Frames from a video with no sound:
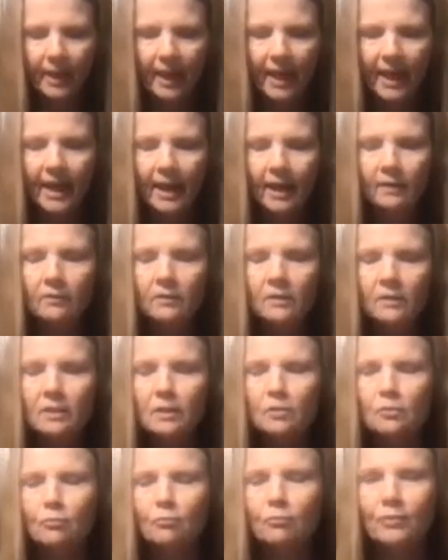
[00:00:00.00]
And this
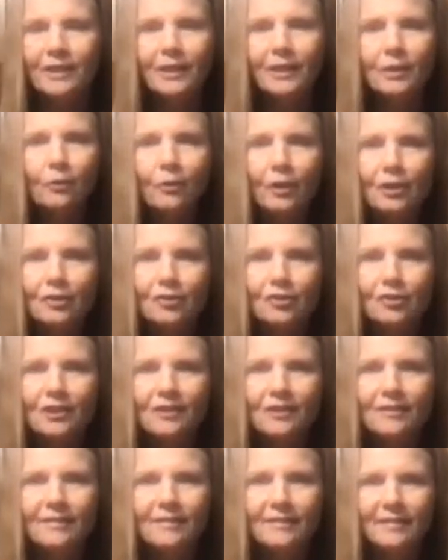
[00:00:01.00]
is really
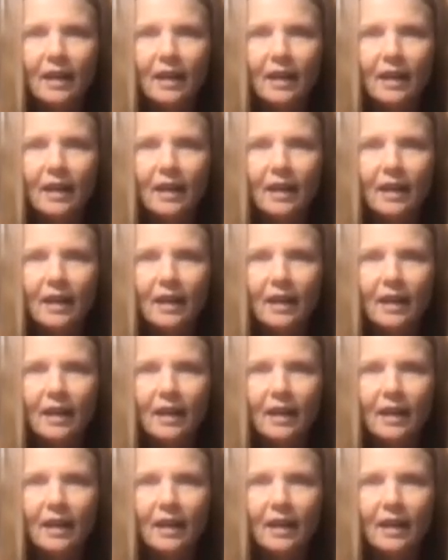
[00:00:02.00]
crunchy.